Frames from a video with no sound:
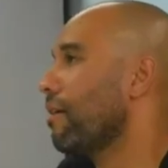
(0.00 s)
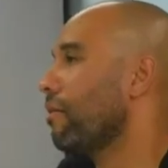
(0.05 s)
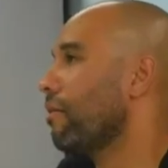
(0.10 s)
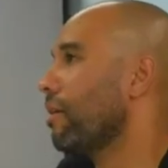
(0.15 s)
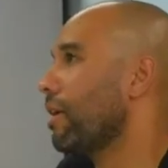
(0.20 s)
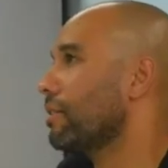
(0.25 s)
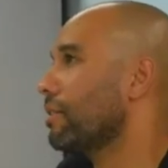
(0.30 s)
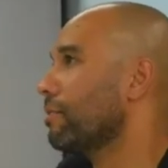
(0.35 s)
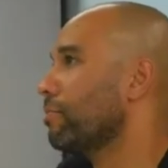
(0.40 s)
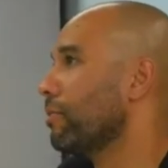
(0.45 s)

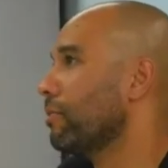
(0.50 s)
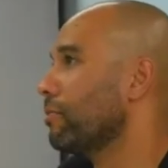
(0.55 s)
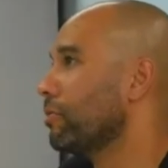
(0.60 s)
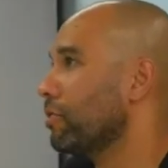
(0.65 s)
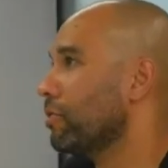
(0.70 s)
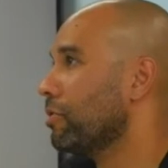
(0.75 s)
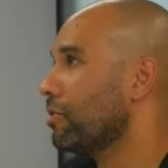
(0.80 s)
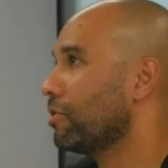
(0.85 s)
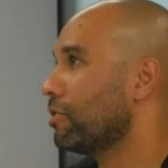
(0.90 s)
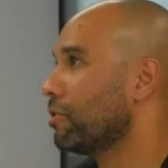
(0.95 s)
I suppose,
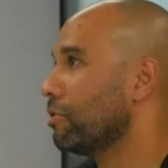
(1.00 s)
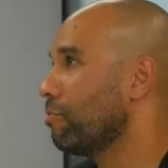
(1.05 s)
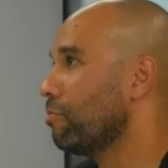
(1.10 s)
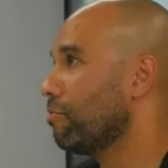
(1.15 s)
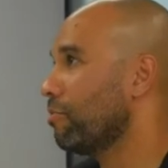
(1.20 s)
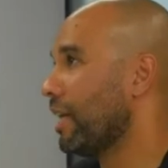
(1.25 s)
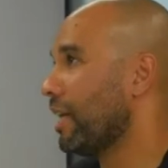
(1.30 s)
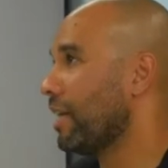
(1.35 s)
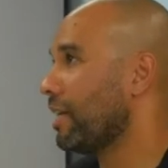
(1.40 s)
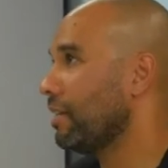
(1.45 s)
just to jump
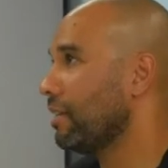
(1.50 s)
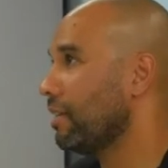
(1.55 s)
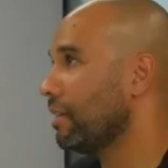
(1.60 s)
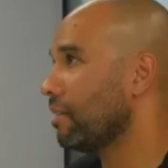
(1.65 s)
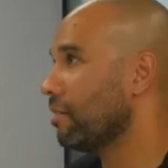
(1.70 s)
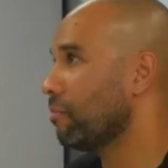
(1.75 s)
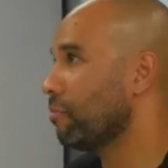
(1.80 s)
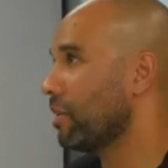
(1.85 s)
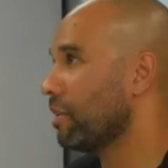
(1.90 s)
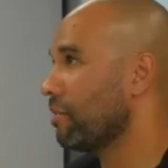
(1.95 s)
back a
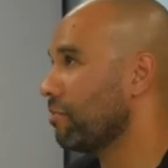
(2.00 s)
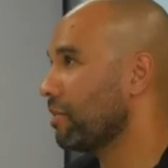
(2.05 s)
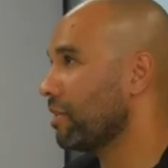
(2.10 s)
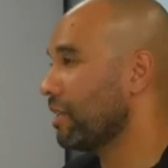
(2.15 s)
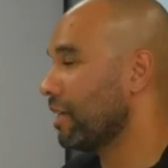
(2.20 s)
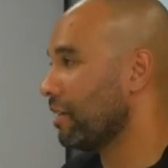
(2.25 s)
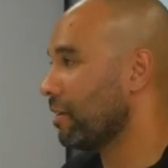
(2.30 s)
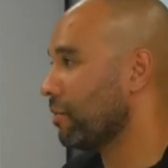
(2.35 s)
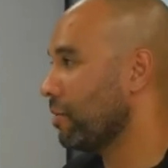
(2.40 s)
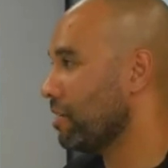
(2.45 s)
little bit with
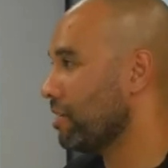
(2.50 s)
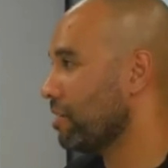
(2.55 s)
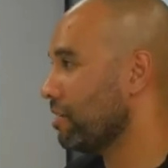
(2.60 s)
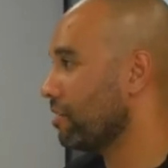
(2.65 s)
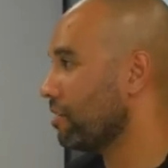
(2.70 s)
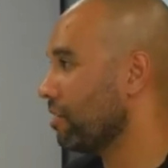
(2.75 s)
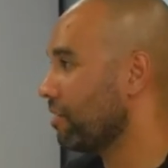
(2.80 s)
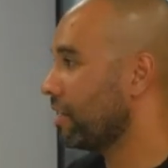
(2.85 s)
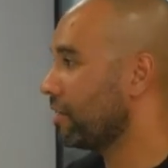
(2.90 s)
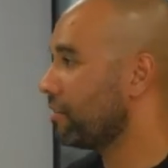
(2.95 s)
that question,
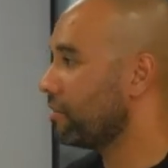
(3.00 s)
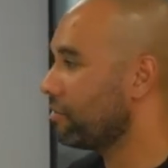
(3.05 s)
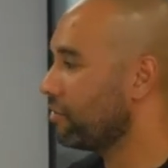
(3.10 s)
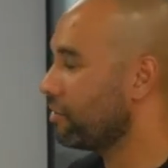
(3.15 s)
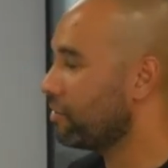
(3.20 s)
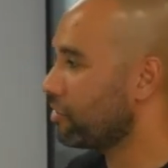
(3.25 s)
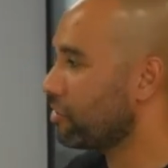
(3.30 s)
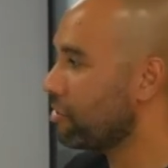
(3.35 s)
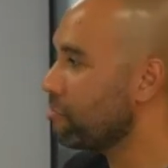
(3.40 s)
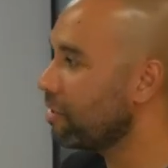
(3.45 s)
so
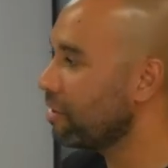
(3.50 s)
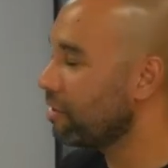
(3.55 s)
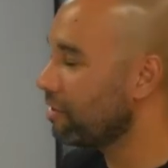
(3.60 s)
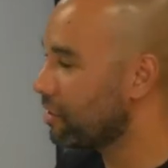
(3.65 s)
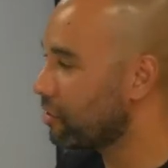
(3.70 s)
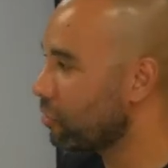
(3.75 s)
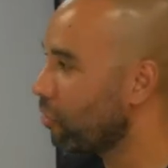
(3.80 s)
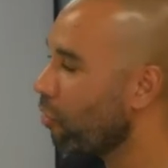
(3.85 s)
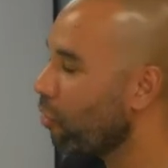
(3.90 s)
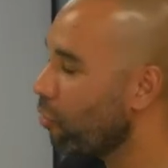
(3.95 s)

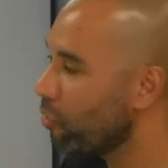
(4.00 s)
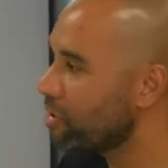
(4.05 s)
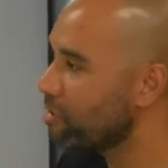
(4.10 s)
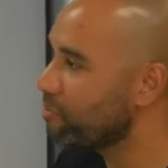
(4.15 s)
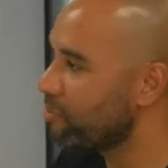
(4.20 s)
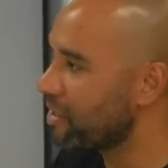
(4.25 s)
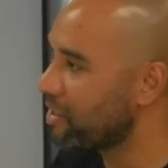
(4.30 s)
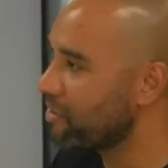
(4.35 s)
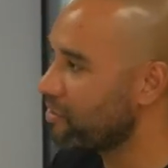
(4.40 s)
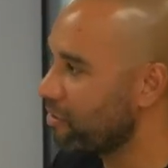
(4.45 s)
it's always
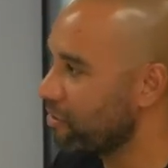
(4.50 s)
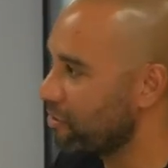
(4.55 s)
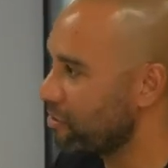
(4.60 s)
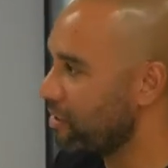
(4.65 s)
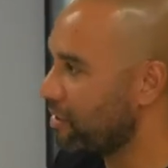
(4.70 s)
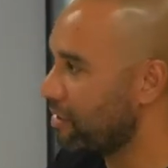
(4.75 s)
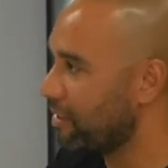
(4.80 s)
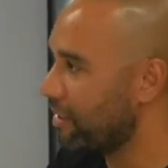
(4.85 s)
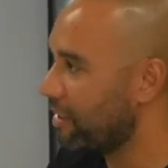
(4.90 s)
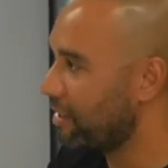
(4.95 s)
been thus
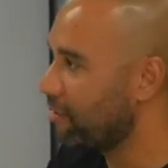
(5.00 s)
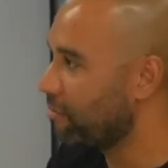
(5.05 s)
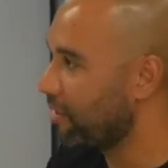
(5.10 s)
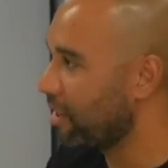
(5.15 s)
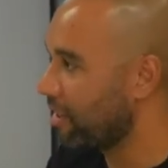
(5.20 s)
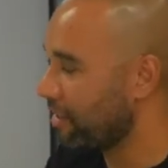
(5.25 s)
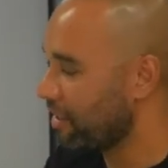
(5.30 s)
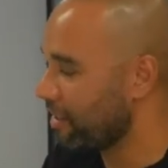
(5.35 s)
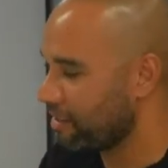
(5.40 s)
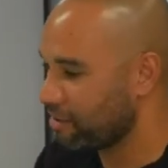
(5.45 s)
in
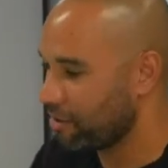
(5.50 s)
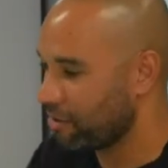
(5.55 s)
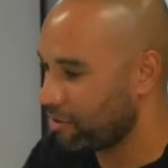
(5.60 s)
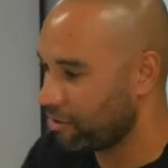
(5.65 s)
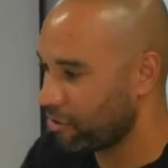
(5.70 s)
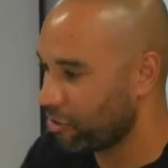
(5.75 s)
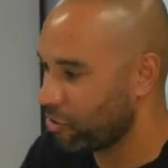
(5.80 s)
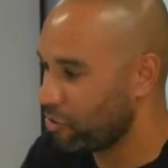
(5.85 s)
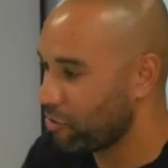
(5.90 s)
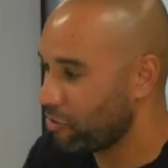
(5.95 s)
marketing. So
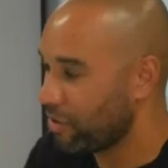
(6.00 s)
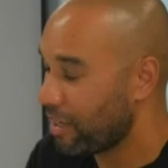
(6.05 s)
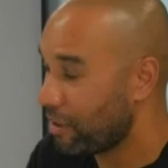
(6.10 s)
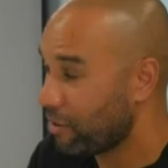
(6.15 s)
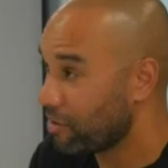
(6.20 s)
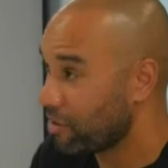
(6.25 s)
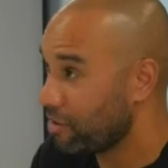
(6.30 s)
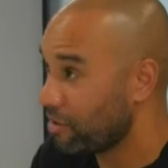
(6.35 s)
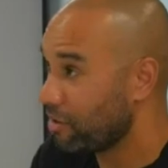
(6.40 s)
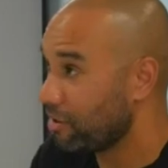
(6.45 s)

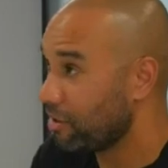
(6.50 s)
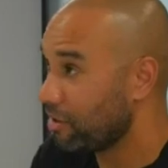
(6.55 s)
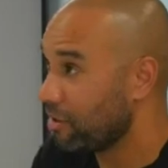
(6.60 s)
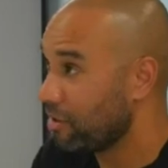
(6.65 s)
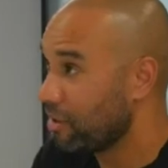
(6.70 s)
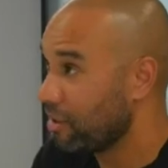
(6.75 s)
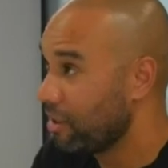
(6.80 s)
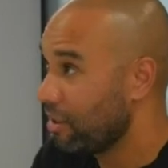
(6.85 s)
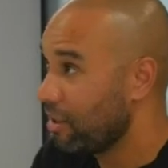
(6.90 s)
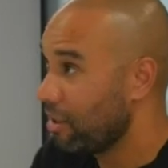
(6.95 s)

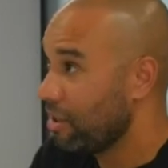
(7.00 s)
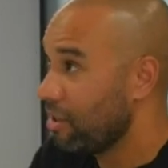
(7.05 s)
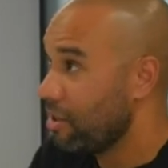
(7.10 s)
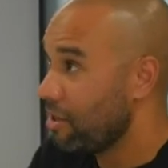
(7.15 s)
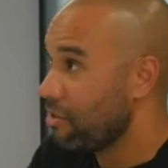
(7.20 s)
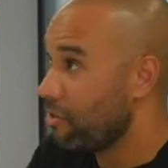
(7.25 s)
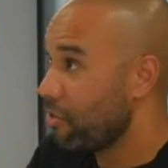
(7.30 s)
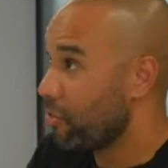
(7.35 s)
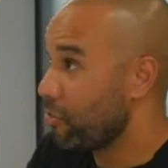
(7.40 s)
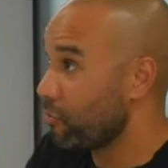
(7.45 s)

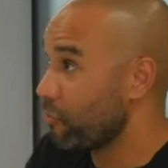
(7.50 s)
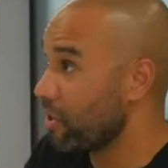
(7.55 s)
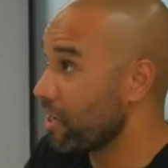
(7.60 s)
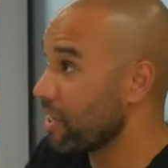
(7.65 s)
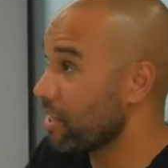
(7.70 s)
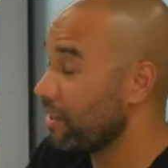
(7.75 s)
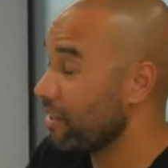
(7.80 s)
2003,